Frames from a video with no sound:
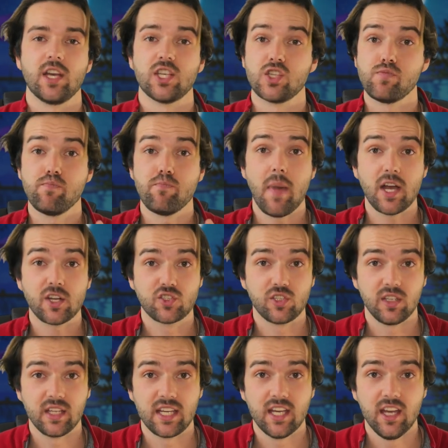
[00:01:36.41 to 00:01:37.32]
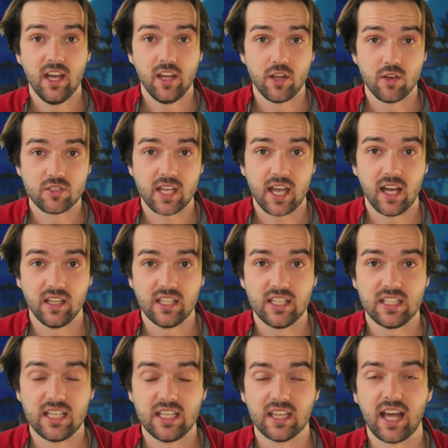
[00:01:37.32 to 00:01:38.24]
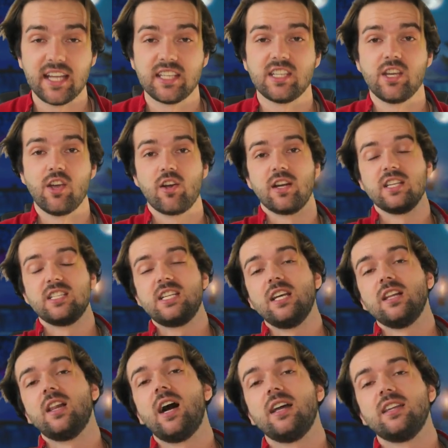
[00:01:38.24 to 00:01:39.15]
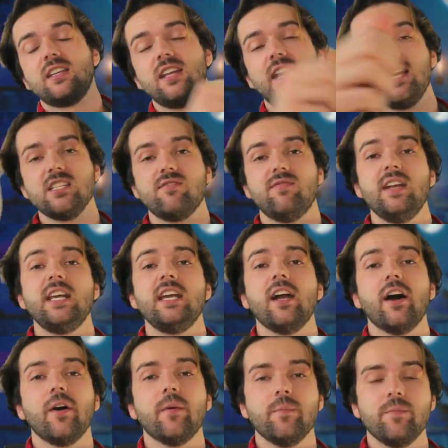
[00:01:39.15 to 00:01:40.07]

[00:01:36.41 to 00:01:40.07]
especially those LED lights that you're gonna see a lot in today's video.